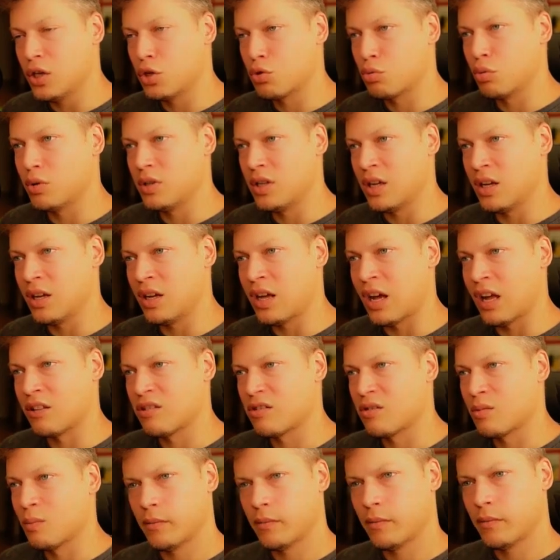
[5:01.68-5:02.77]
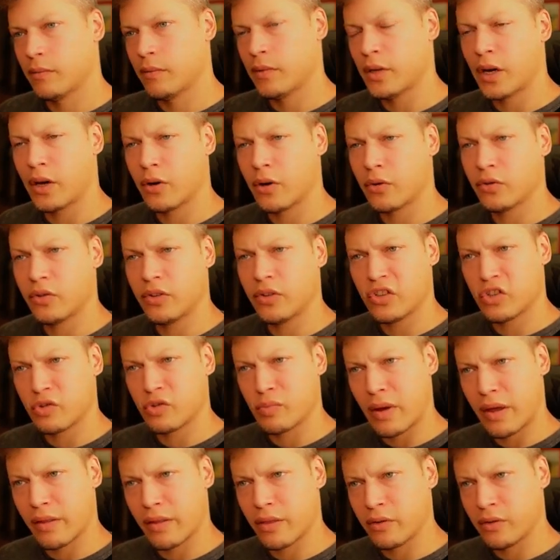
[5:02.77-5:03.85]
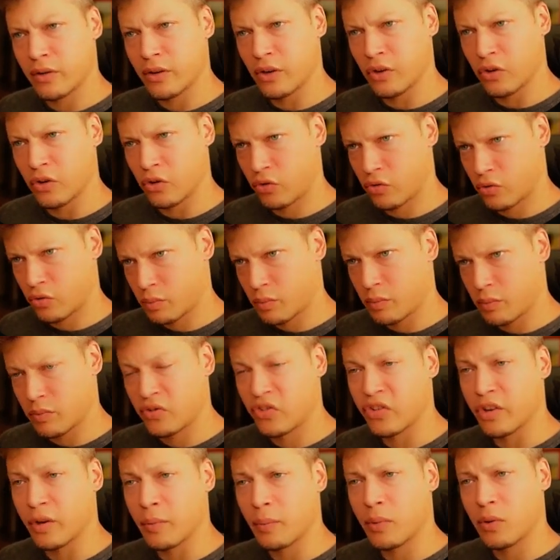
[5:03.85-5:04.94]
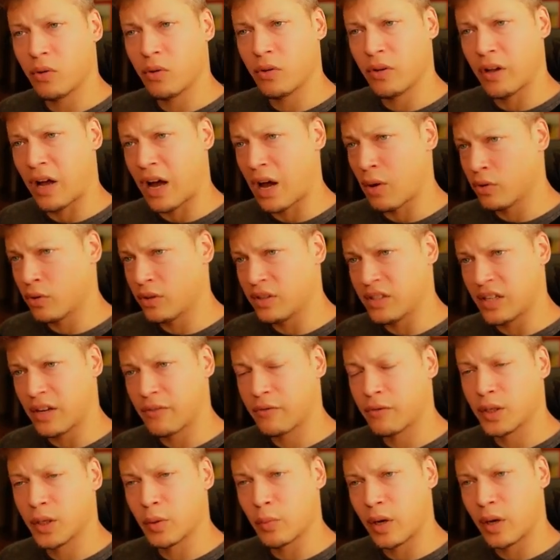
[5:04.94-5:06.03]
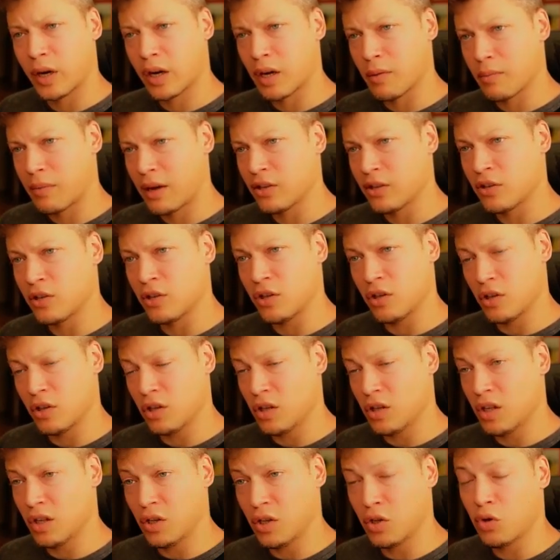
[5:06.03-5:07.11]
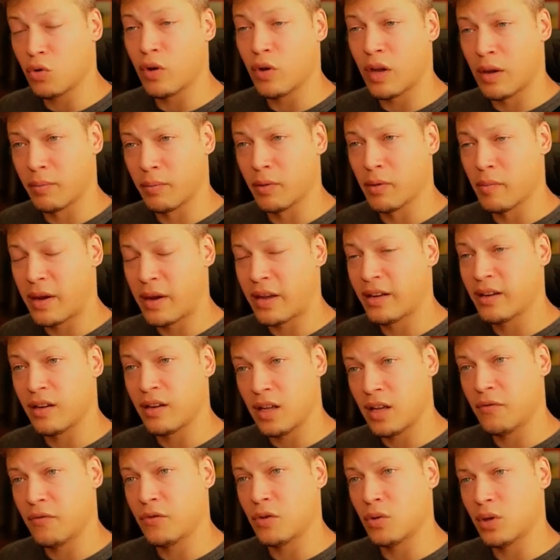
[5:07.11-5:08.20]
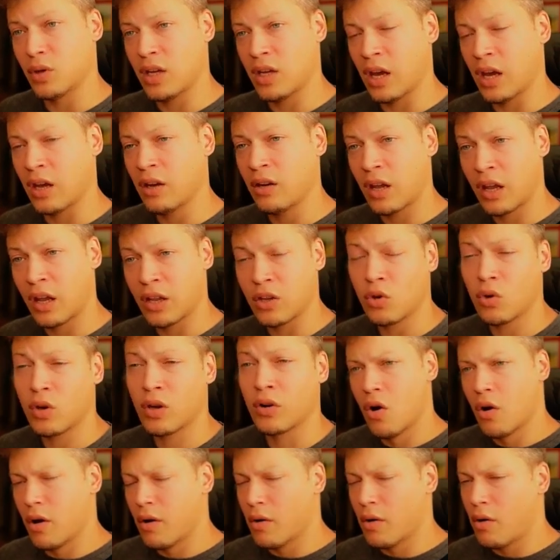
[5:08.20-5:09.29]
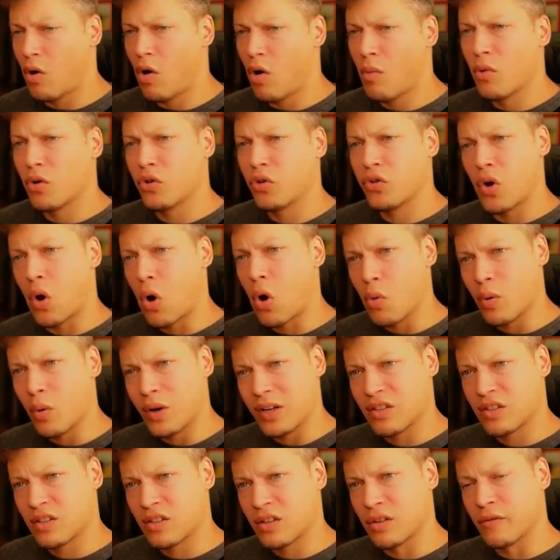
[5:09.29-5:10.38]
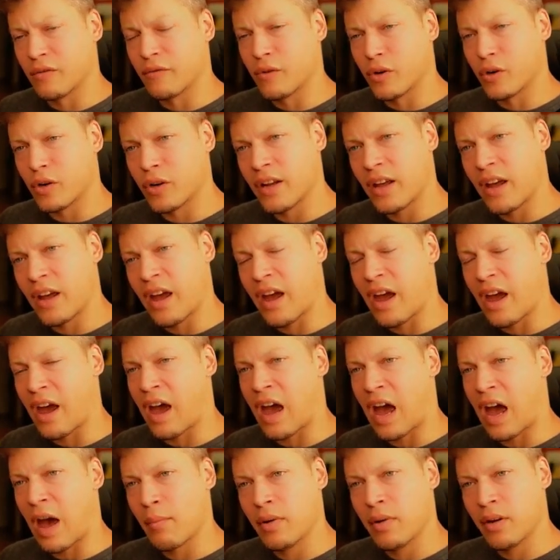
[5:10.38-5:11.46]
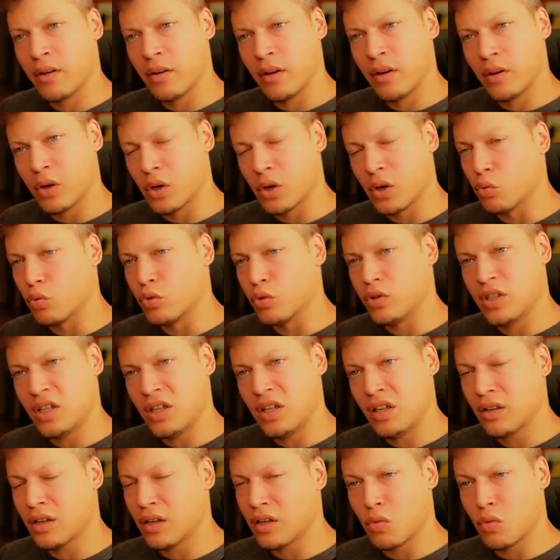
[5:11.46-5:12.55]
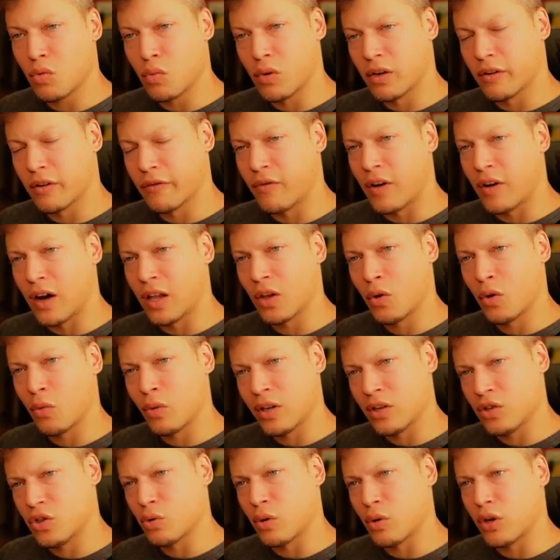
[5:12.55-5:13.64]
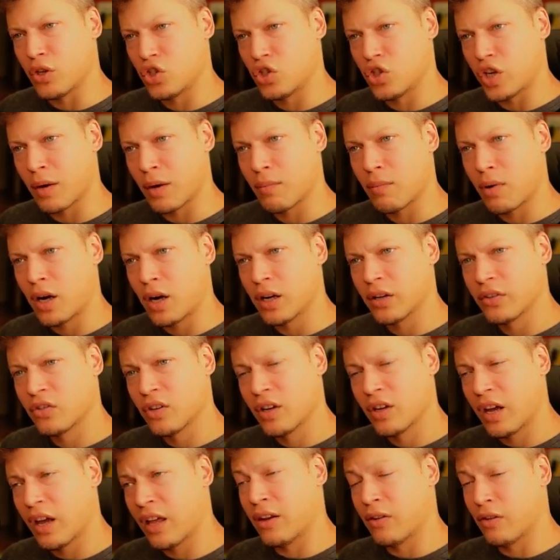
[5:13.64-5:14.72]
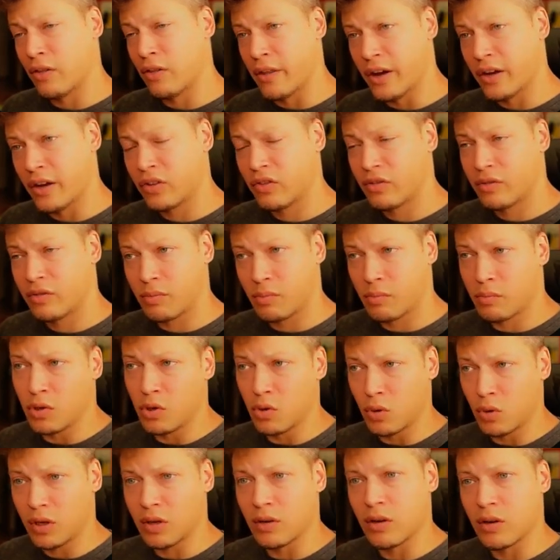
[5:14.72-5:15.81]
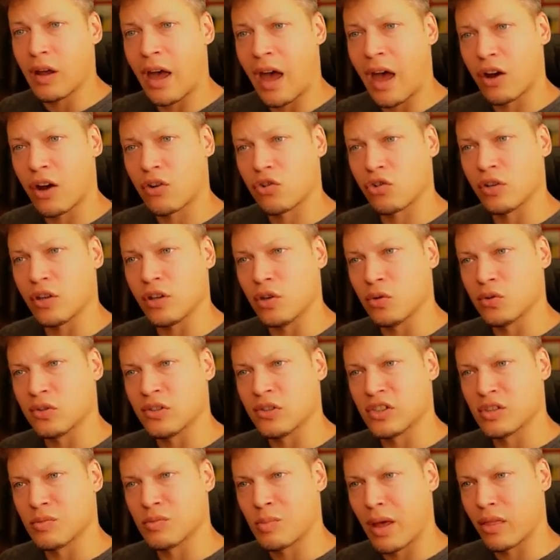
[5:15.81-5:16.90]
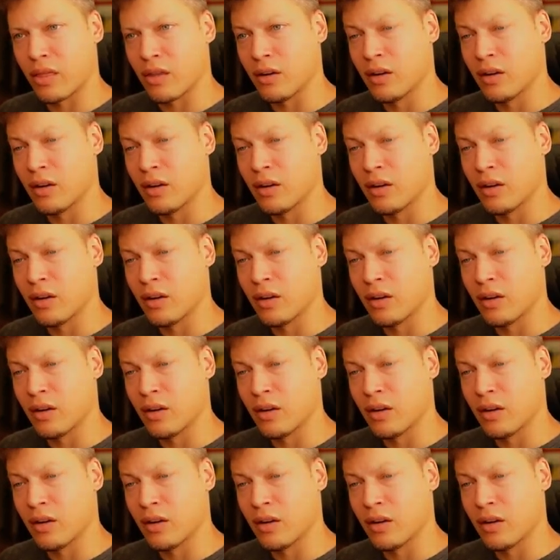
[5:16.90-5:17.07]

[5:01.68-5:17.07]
routine gets. Now, this method is simple. I would definitely recommend you implement it if you can, and you can almost always convert a habit, a routine that you want to follow into a checkbox, and thus you can actually use this method.